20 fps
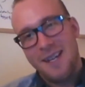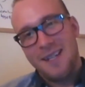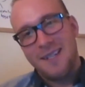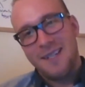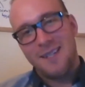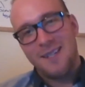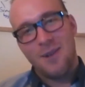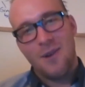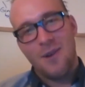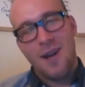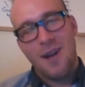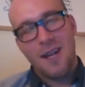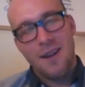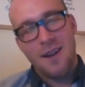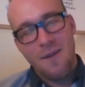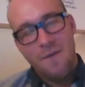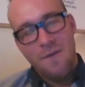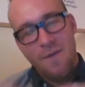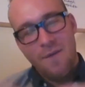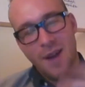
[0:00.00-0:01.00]
So I got
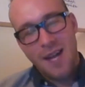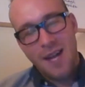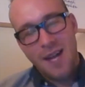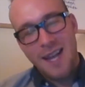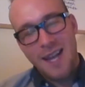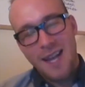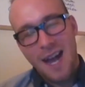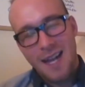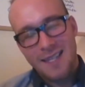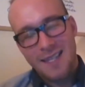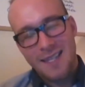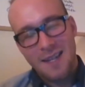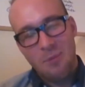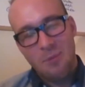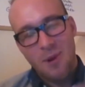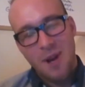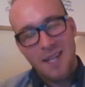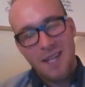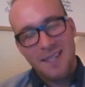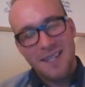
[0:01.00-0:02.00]
a fantastic
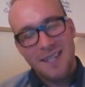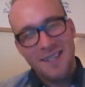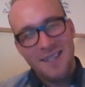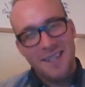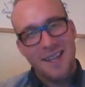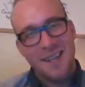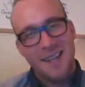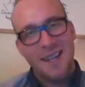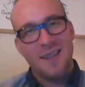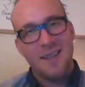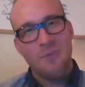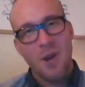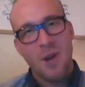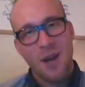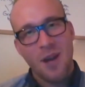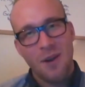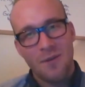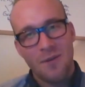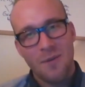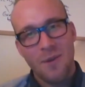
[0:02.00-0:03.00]
present in the
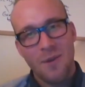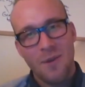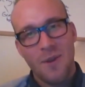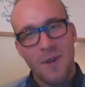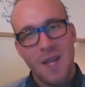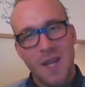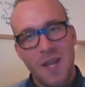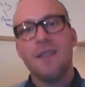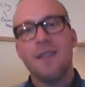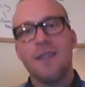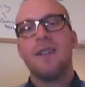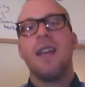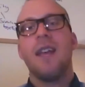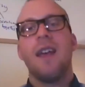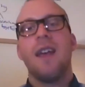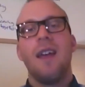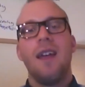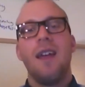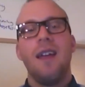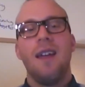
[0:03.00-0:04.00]
mail from you the other
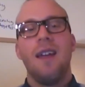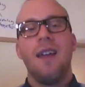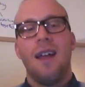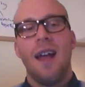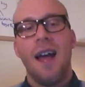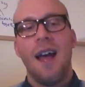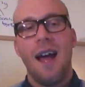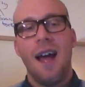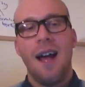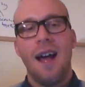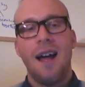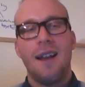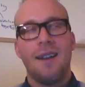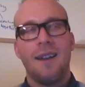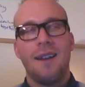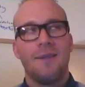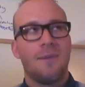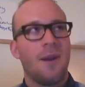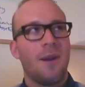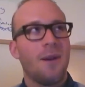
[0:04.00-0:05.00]
day,
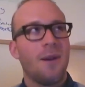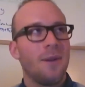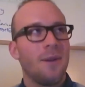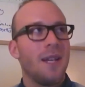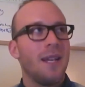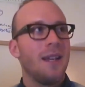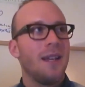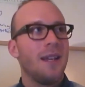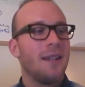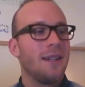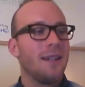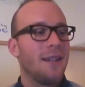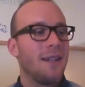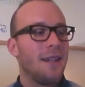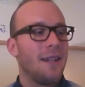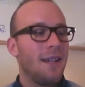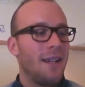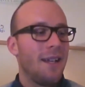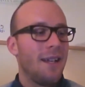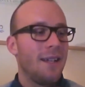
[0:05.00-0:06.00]
and it's probably
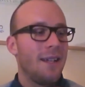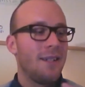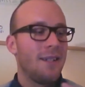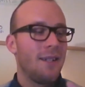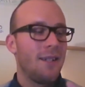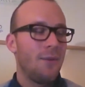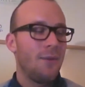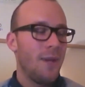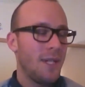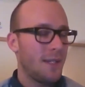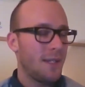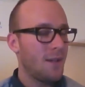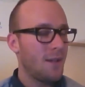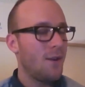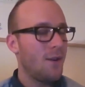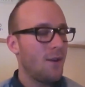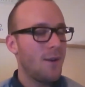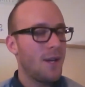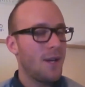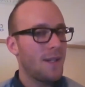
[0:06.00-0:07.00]
2 weeks
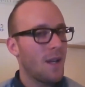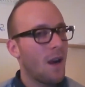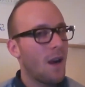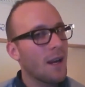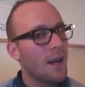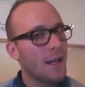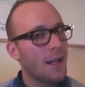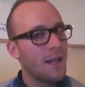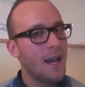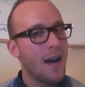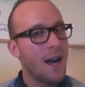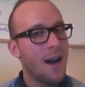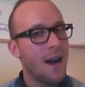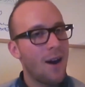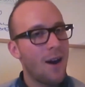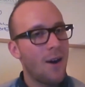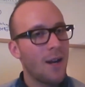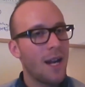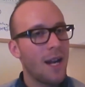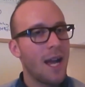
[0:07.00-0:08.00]
ago. We were talking
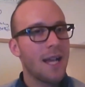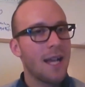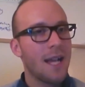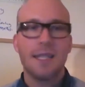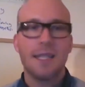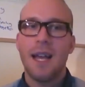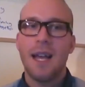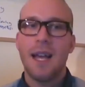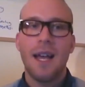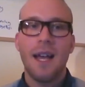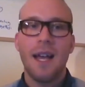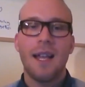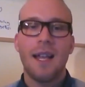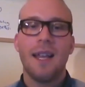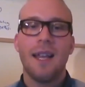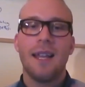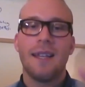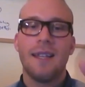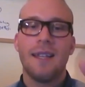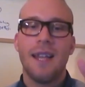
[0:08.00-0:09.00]
now, and I
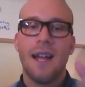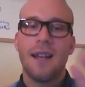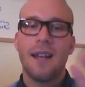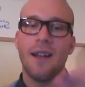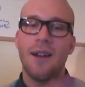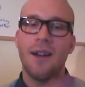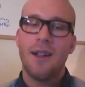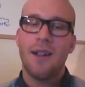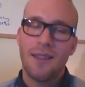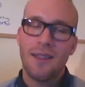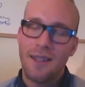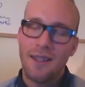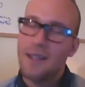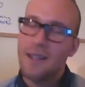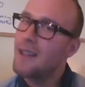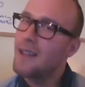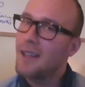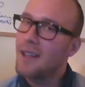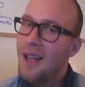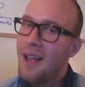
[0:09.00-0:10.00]
said, Danielle, I
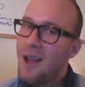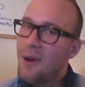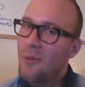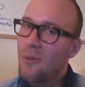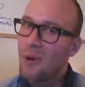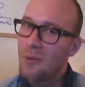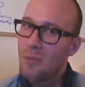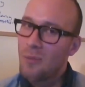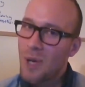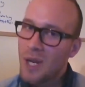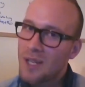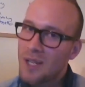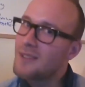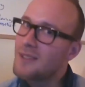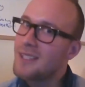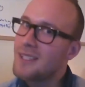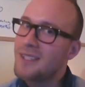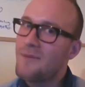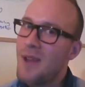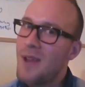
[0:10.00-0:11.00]
think warm
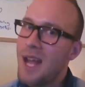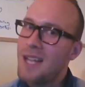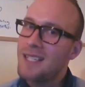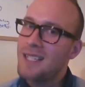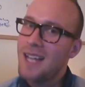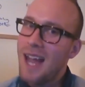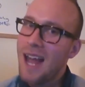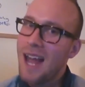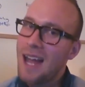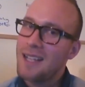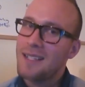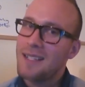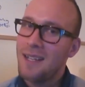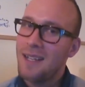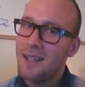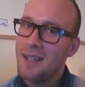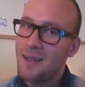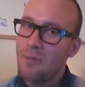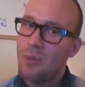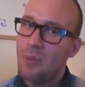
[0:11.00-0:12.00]
bundles is
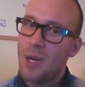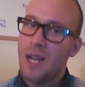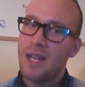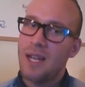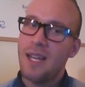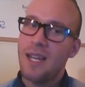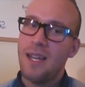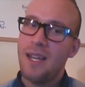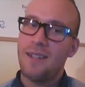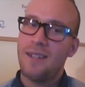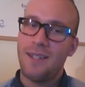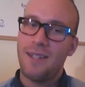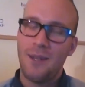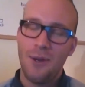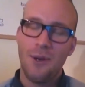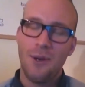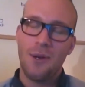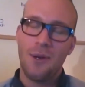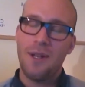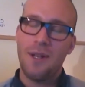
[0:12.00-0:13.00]
fantastic, but I need a
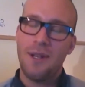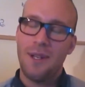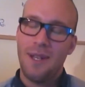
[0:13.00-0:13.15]
toque.